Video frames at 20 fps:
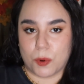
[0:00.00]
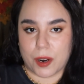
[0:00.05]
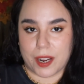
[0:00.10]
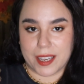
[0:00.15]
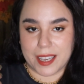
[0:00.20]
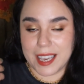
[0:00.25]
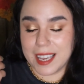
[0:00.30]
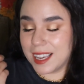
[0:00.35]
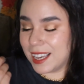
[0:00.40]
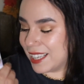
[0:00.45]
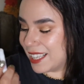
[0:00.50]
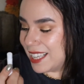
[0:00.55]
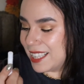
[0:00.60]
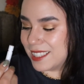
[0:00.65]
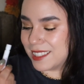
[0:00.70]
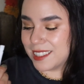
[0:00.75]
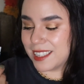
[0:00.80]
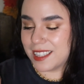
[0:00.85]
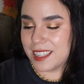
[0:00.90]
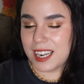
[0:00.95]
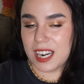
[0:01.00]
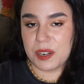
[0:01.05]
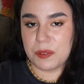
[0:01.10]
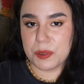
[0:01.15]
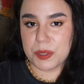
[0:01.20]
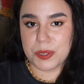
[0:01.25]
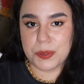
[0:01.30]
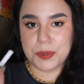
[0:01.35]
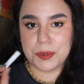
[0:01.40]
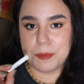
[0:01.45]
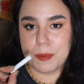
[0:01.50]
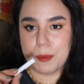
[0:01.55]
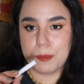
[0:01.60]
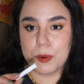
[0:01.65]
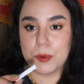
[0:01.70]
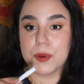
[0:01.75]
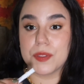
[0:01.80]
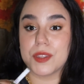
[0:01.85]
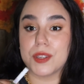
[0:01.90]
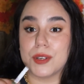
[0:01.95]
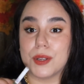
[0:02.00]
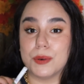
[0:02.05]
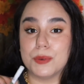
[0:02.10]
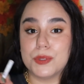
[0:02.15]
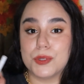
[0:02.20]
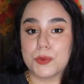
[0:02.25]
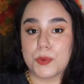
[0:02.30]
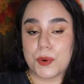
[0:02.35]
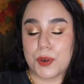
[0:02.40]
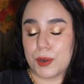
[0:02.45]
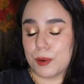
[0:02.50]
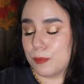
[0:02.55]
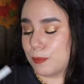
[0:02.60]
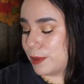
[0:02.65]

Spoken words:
I can't say that I really remember what the notes were,